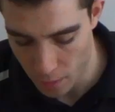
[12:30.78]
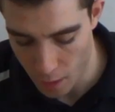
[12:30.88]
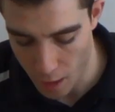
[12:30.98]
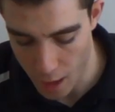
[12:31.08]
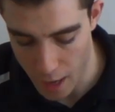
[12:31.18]

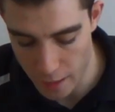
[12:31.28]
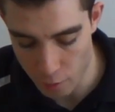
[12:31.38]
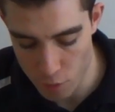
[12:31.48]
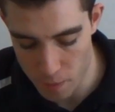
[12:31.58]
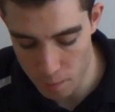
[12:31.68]
And then
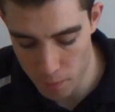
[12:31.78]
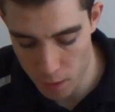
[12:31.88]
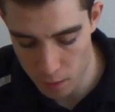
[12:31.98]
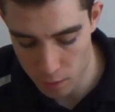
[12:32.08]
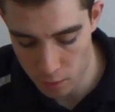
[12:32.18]

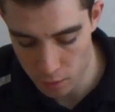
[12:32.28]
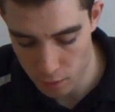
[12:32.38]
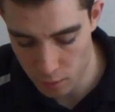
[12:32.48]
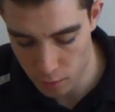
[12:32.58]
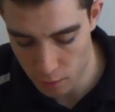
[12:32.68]
remember,
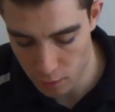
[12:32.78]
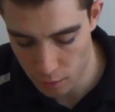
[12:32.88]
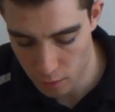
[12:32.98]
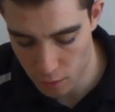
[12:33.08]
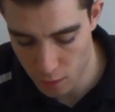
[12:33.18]

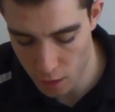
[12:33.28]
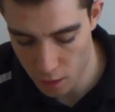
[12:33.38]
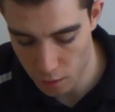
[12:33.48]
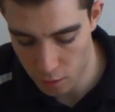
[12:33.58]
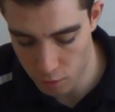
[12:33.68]

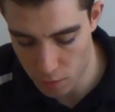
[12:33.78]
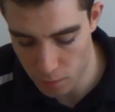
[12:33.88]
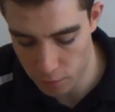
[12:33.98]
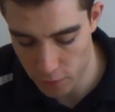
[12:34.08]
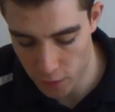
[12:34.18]
cut the rubber
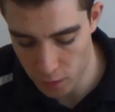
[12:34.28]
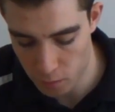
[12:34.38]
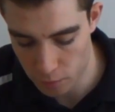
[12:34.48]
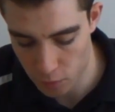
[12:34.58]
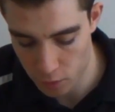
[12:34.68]
first
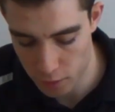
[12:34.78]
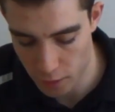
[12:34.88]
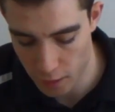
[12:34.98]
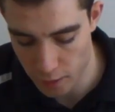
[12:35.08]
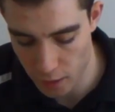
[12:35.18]
before
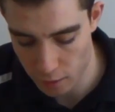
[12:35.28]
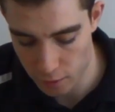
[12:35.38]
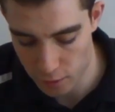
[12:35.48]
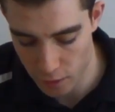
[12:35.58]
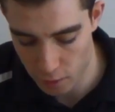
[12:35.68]
sticking down the
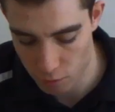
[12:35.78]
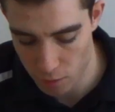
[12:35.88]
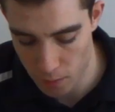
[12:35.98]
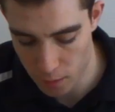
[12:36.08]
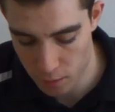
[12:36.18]
second
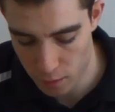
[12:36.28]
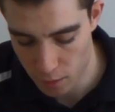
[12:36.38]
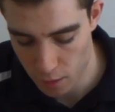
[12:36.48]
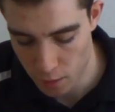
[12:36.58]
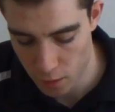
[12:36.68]
rubber.
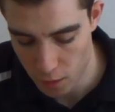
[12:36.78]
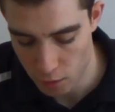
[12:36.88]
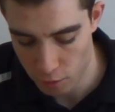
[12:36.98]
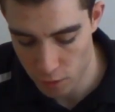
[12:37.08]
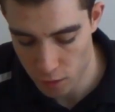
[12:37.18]

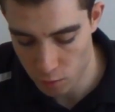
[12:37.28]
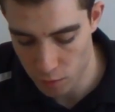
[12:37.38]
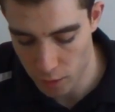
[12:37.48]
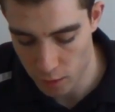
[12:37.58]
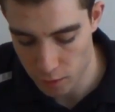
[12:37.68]
You really don't
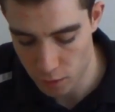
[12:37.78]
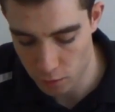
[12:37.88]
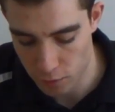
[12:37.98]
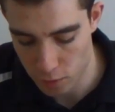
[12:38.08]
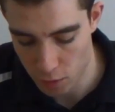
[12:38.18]
want to get
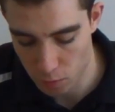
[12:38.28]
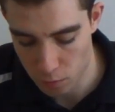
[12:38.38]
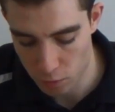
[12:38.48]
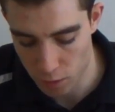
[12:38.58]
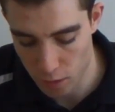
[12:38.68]
yourself in trouble
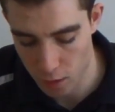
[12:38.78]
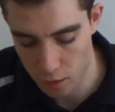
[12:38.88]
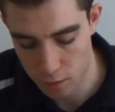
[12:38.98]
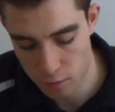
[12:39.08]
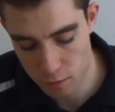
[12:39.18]
trying to
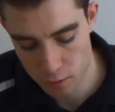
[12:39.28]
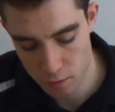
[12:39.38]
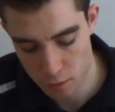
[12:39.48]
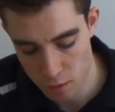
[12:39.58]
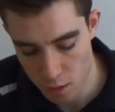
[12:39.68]
cut
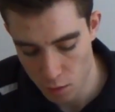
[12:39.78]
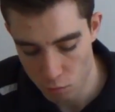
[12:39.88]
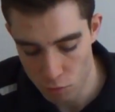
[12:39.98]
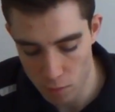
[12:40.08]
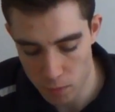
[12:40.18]

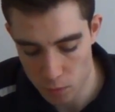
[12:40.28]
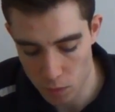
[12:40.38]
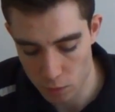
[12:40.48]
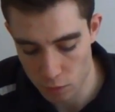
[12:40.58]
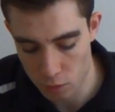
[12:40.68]
rubbers when
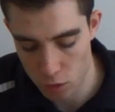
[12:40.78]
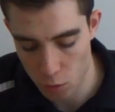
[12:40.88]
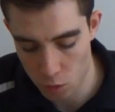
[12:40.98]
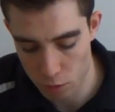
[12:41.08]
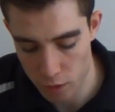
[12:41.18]
you've got
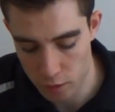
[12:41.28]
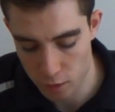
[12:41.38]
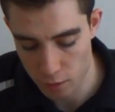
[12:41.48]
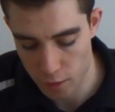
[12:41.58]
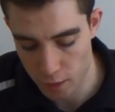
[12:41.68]
two already
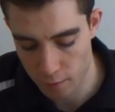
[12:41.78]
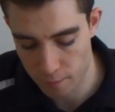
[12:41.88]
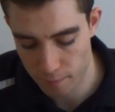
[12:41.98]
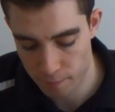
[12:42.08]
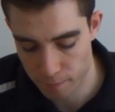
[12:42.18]
stuck down.